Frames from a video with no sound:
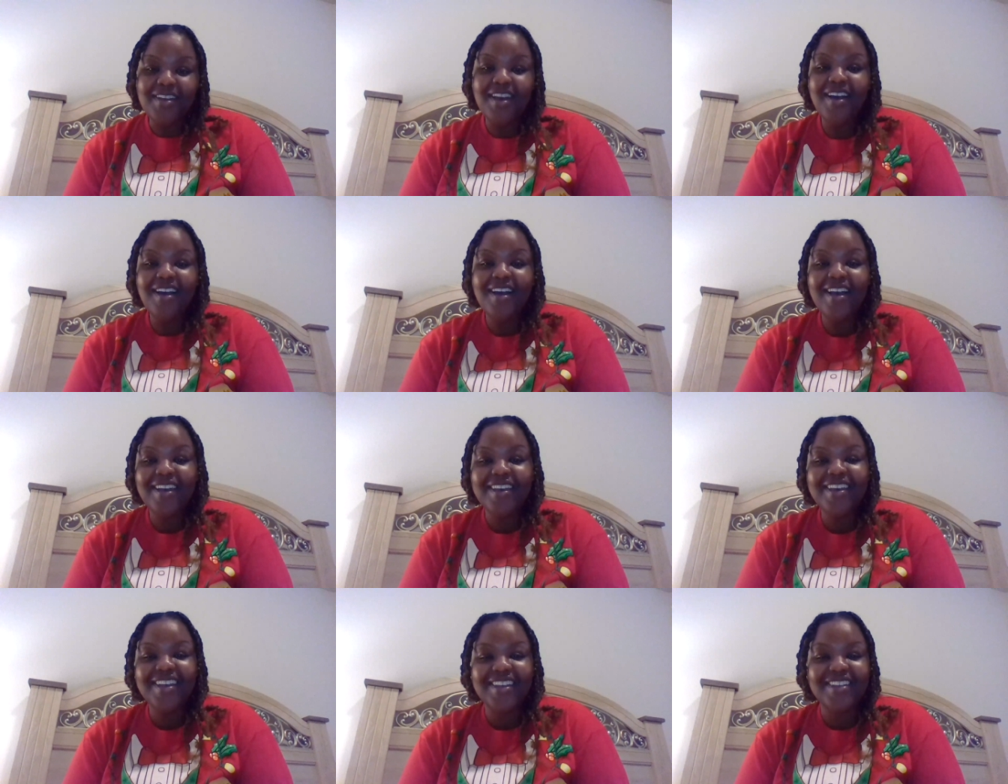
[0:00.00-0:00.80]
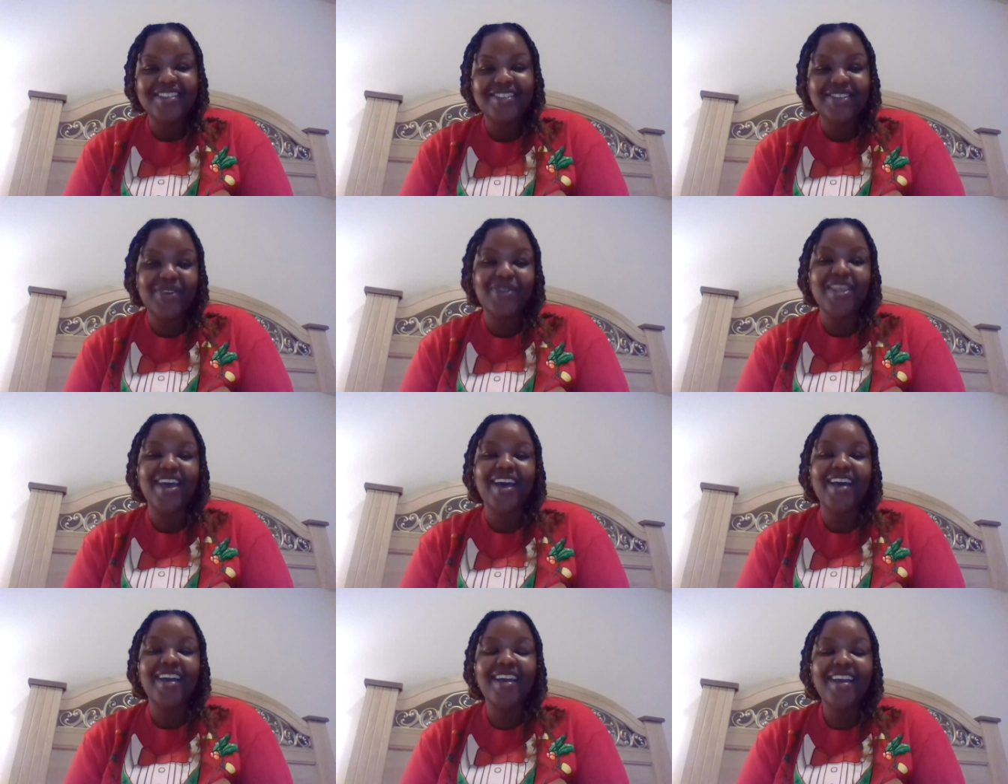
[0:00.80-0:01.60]
I couldn't do
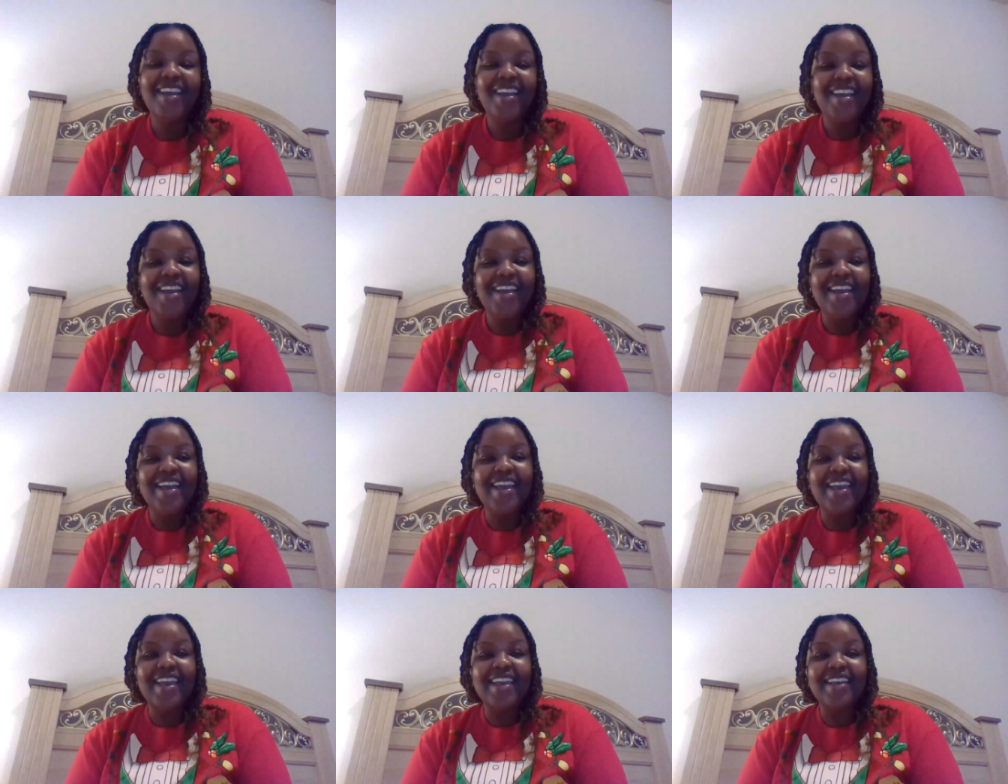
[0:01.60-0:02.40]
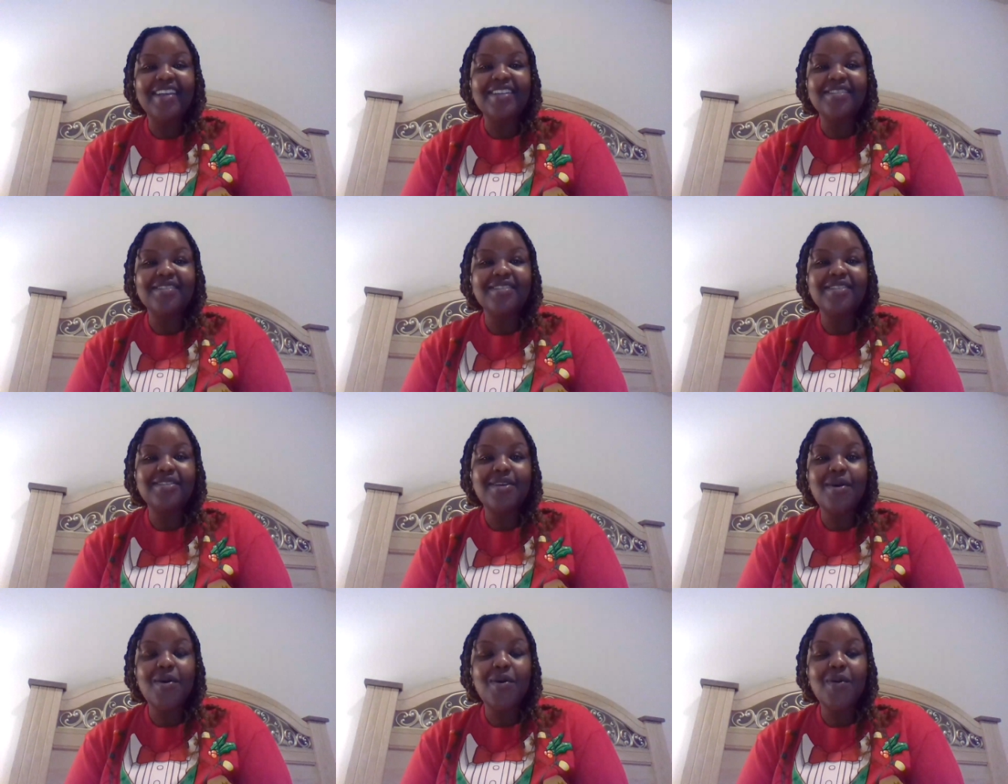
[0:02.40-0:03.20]
that. And
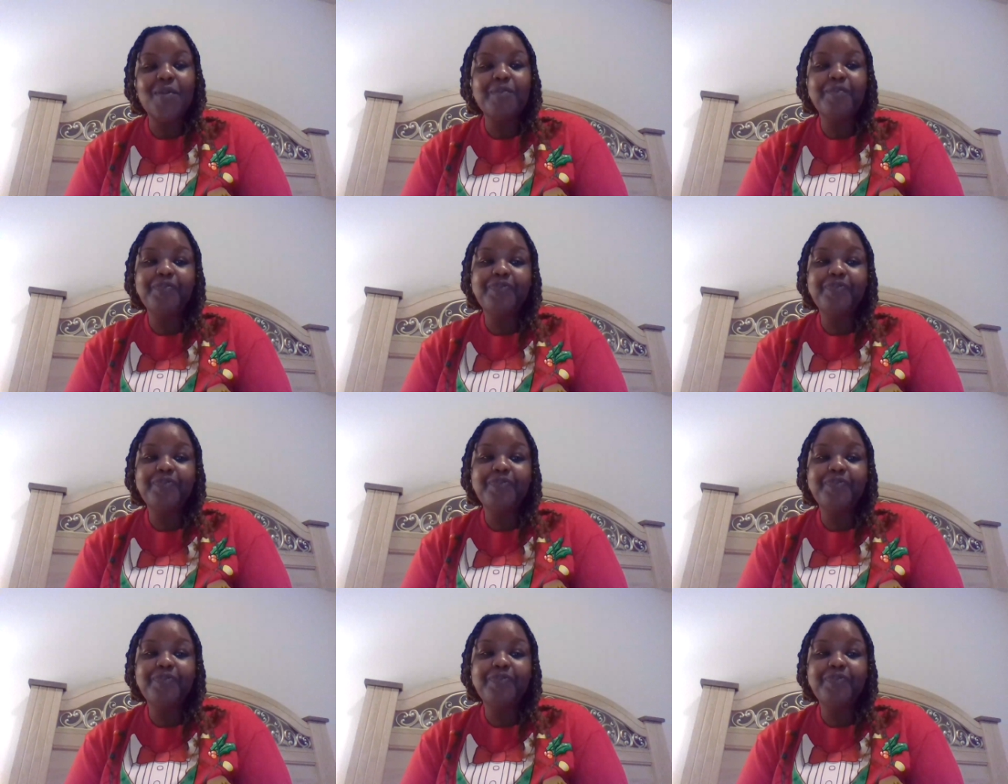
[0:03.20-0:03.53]
so